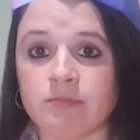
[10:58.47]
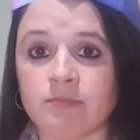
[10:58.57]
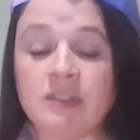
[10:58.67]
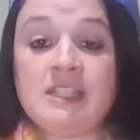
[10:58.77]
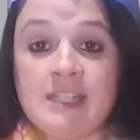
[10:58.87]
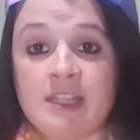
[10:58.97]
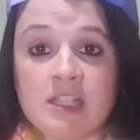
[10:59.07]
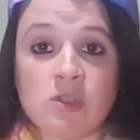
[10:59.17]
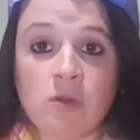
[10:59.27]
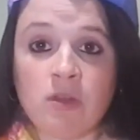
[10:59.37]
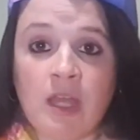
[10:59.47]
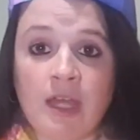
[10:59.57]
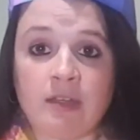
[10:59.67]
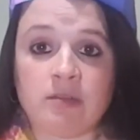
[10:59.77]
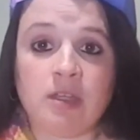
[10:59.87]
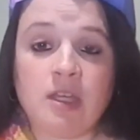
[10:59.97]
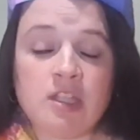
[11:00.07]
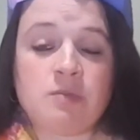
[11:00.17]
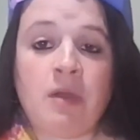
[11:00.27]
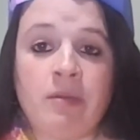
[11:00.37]
That's it. That's a whole line. It's
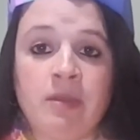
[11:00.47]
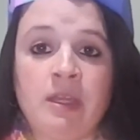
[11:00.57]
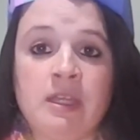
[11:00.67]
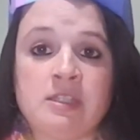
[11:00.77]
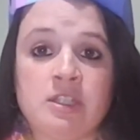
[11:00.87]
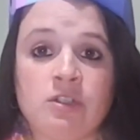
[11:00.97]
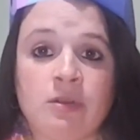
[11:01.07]
probably easy to